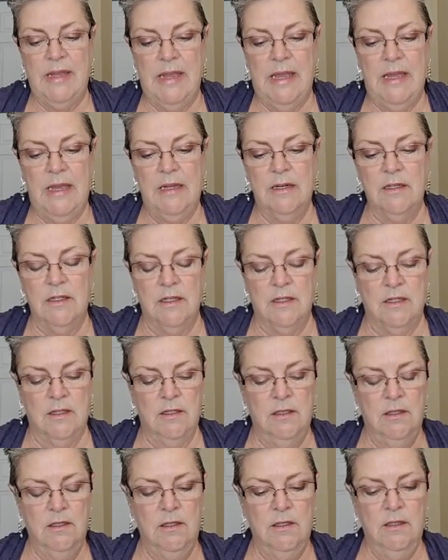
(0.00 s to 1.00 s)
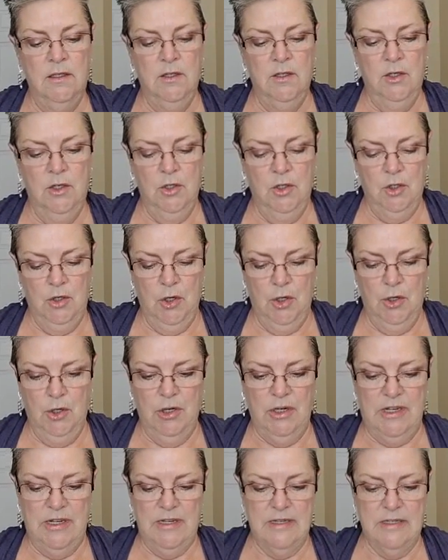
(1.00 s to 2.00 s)
Caitlin
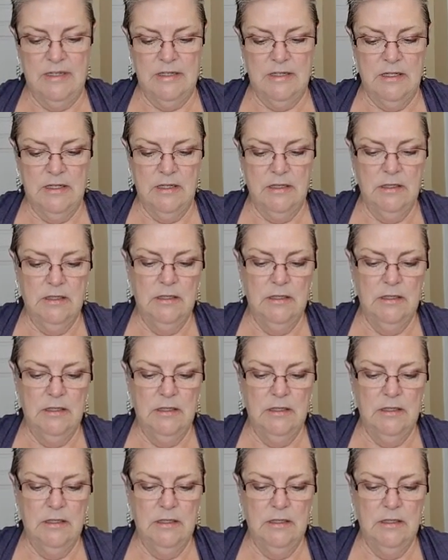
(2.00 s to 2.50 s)
Curtis.